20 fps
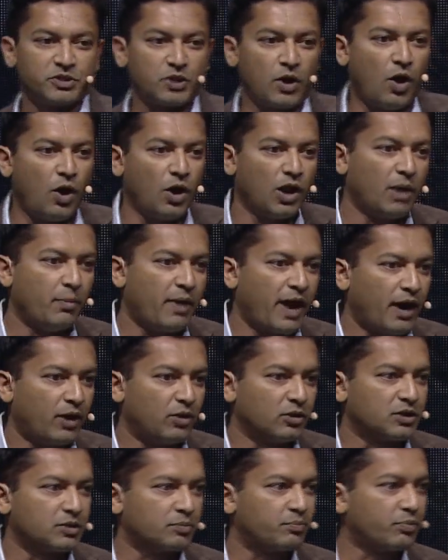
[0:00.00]
all
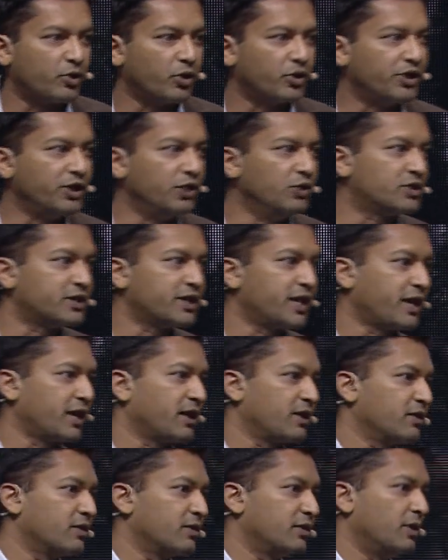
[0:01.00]
about
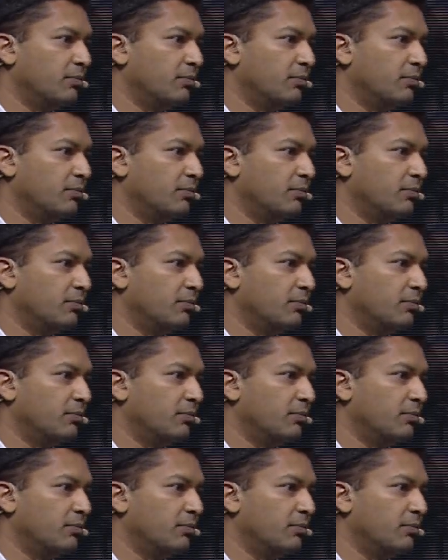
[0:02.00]
producing